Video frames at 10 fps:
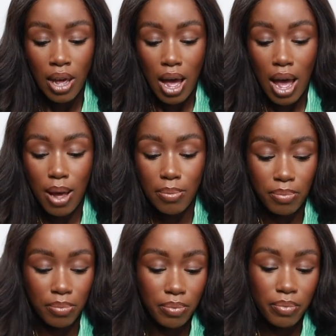
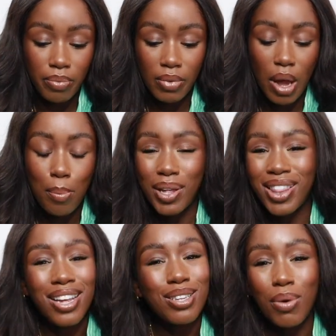But
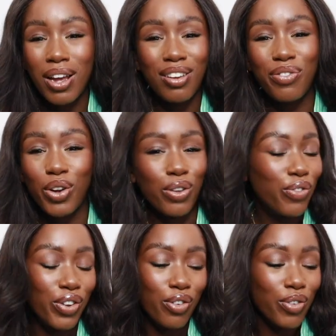that's my fault
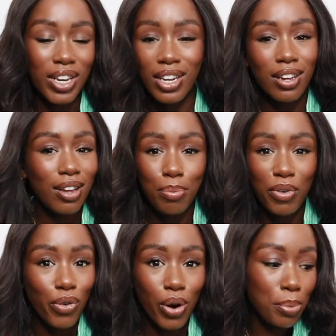for not reading it
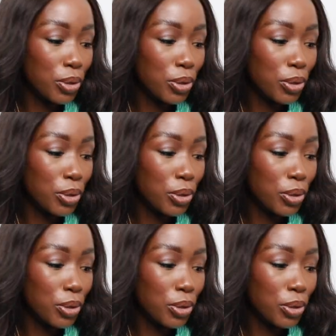before I